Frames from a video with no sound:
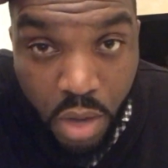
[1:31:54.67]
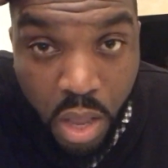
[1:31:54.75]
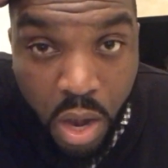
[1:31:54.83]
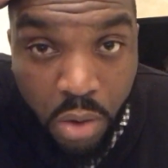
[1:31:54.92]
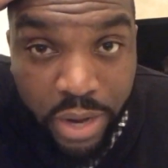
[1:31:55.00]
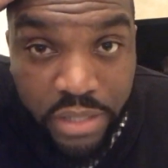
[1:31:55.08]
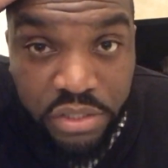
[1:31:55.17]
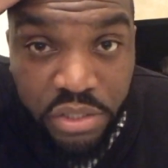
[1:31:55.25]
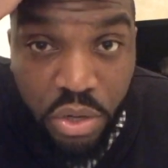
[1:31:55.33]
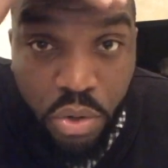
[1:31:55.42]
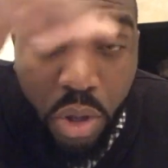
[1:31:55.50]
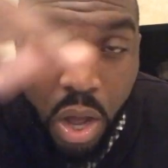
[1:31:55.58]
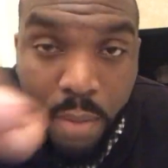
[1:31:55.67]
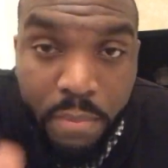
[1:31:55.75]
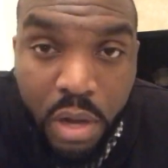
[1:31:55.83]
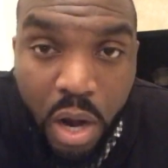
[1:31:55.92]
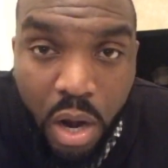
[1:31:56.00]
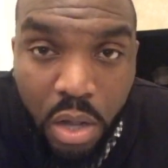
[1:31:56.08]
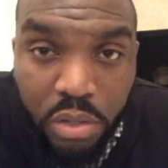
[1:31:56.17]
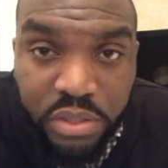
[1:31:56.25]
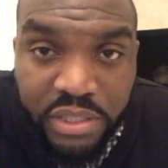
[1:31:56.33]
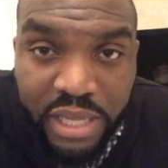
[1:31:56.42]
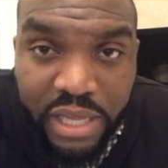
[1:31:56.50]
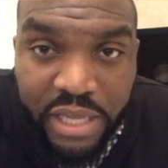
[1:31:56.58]
All right, so Carl
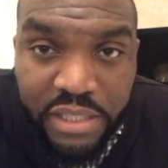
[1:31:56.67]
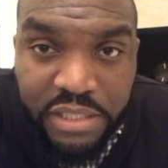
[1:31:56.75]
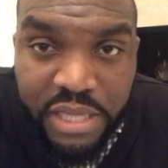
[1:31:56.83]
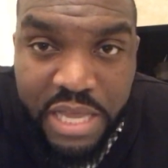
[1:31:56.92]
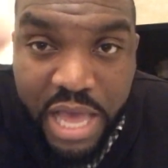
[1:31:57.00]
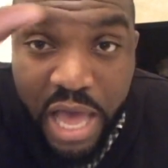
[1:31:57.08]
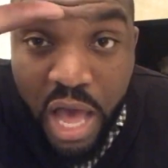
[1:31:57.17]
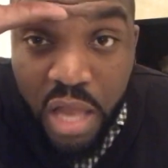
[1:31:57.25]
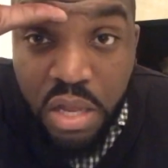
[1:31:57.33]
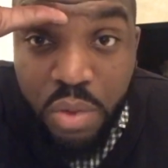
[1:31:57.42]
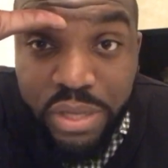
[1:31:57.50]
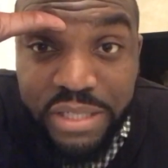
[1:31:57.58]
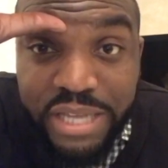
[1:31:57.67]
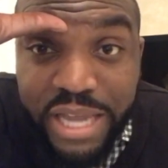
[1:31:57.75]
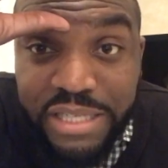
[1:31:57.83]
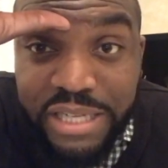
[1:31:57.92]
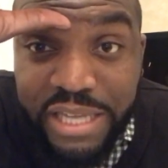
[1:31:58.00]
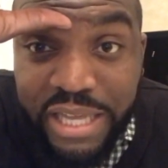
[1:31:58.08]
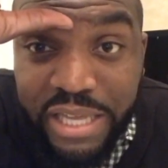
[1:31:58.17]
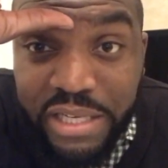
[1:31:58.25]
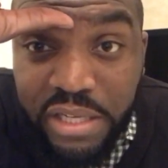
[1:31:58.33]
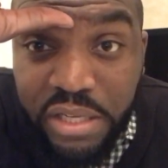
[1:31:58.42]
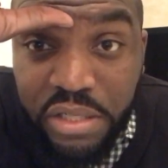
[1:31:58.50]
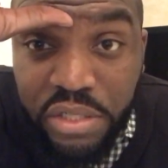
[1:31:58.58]
says, how long will it take to
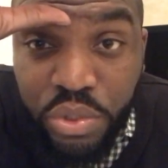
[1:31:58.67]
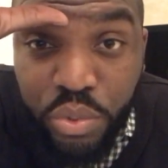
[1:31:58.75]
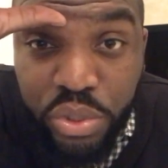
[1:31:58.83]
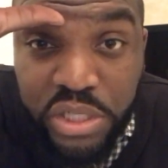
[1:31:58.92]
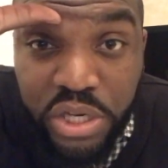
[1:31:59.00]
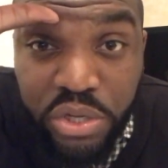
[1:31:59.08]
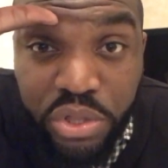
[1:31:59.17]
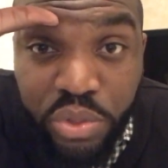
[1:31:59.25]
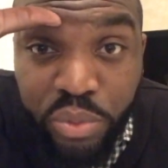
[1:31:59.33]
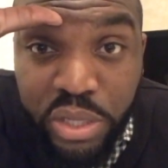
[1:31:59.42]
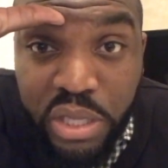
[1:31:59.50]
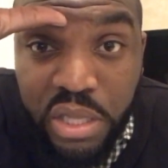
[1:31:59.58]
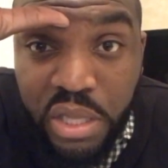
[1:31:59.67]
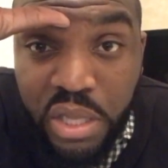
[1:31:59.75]
get to tier 3